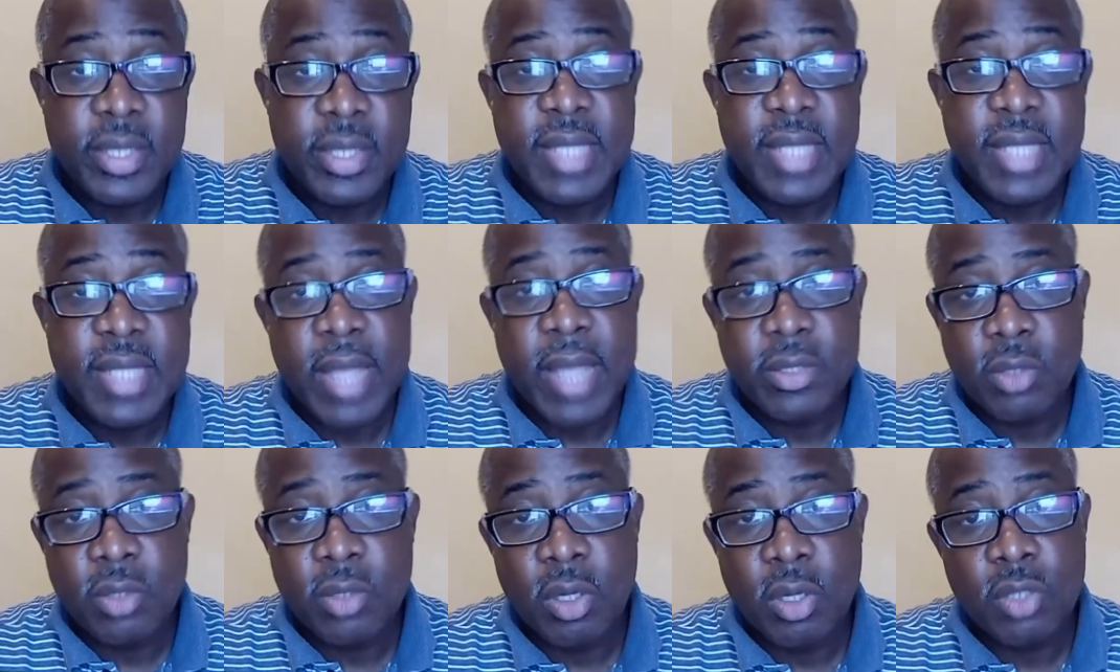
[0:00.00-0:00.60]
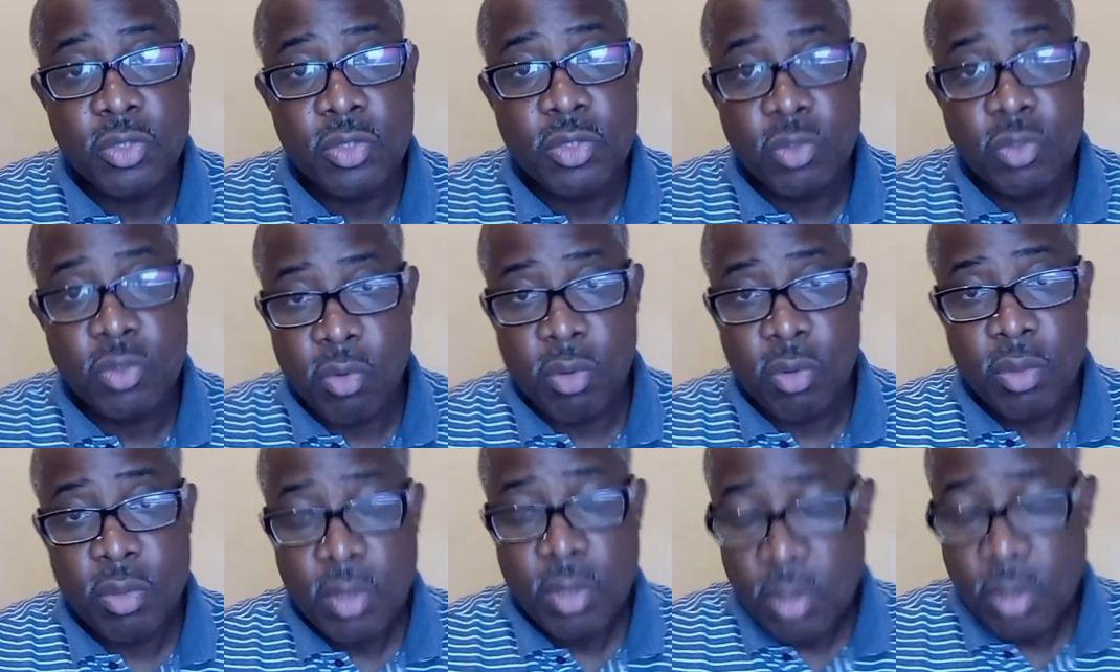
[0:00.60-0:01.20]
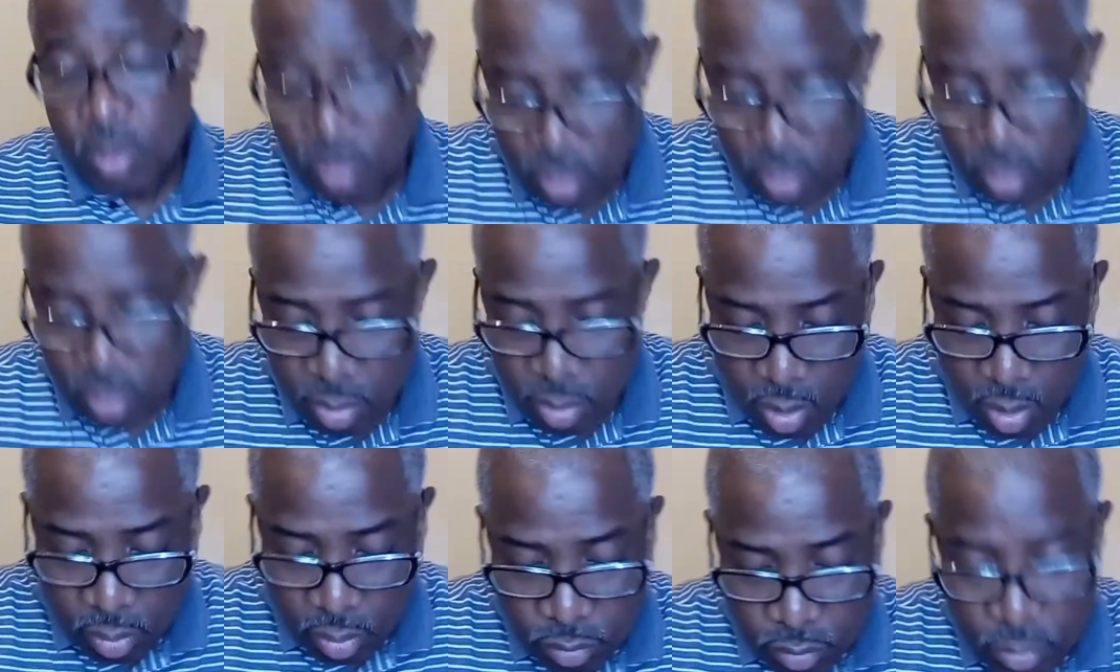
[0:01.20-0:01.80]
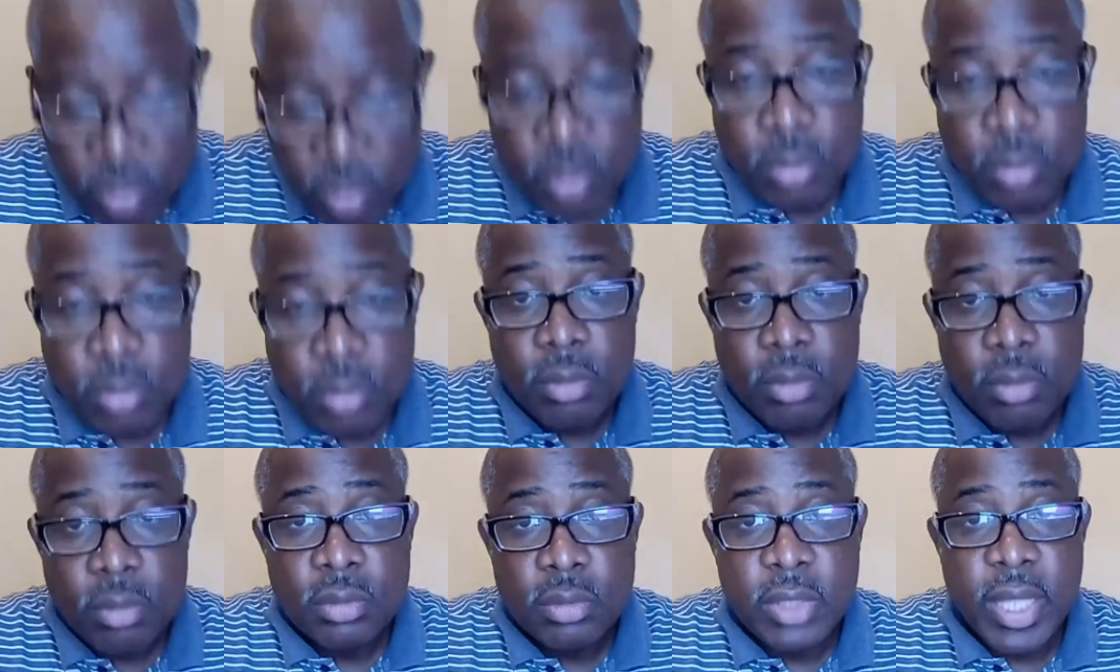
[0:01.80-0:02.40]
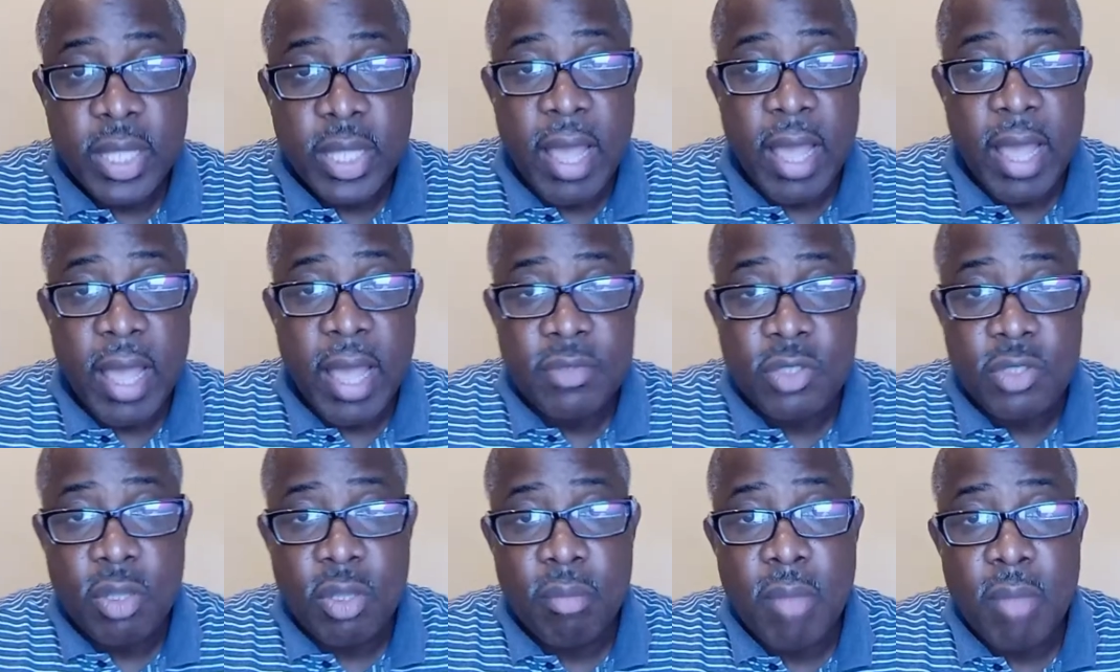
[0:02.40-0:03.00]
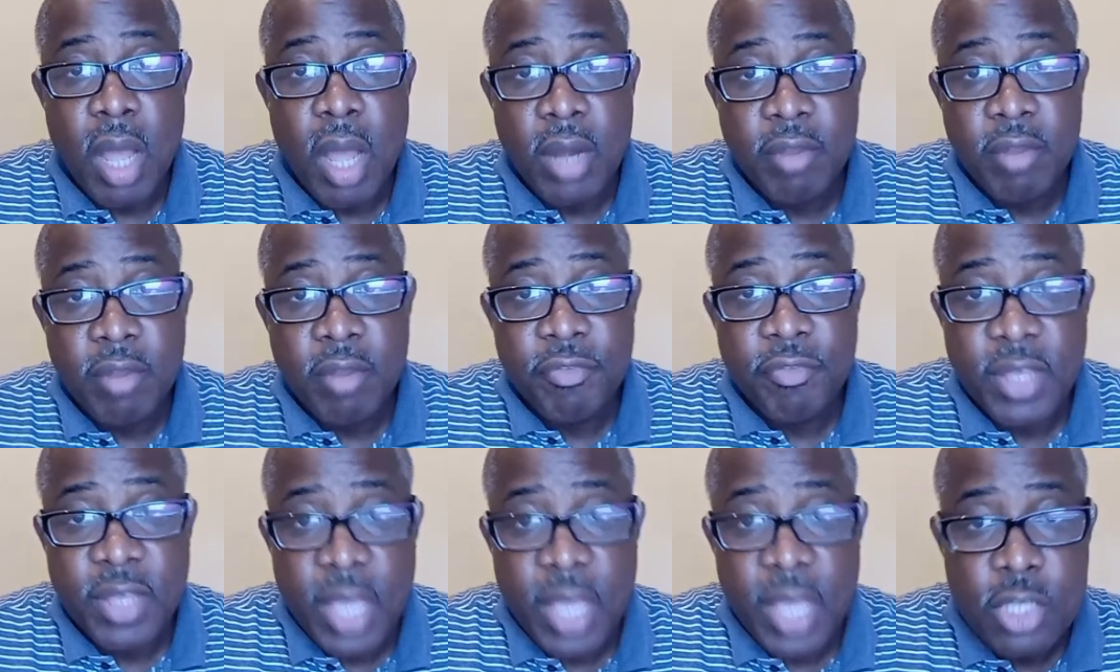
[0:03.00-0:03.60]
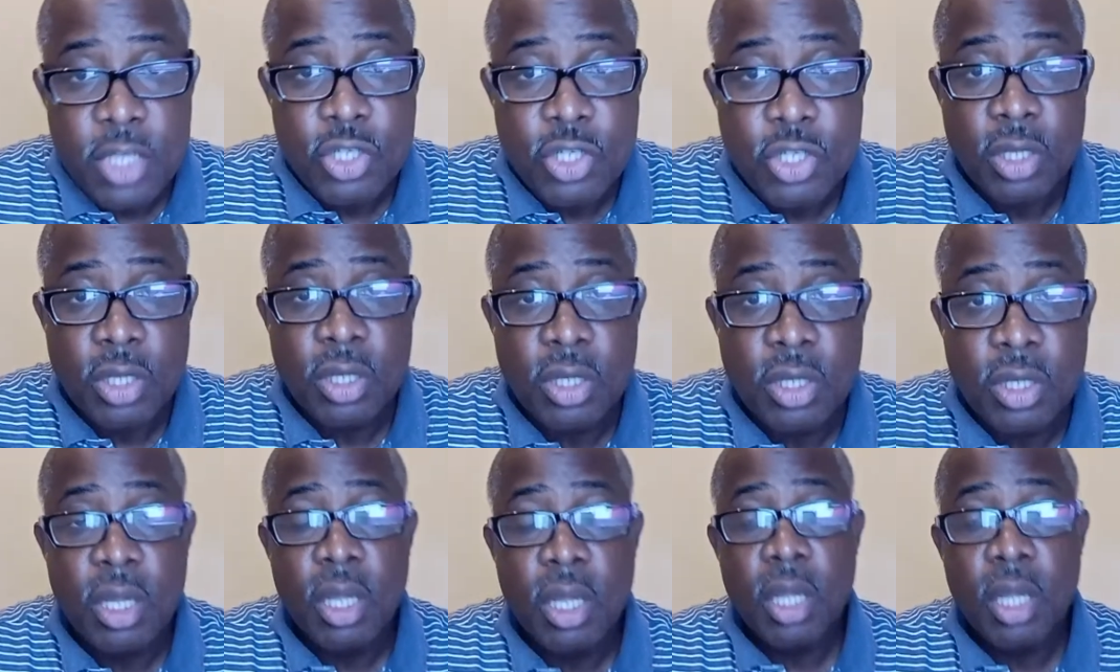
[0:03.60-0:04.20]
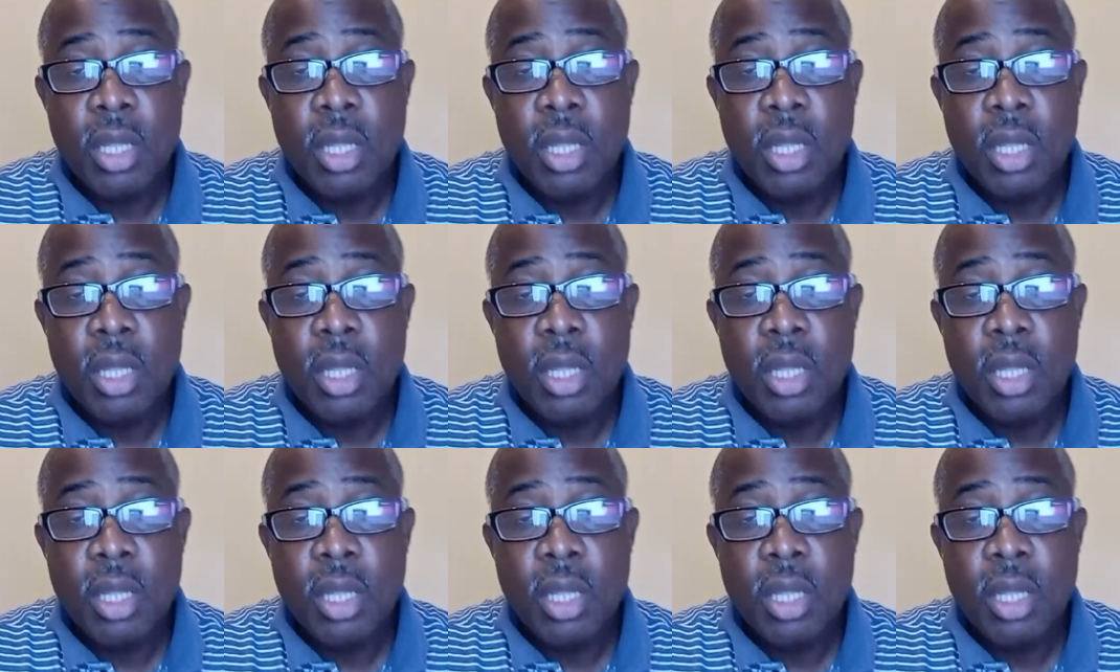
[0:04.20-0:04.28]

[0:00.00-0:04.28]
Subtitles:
diets also, they have some modification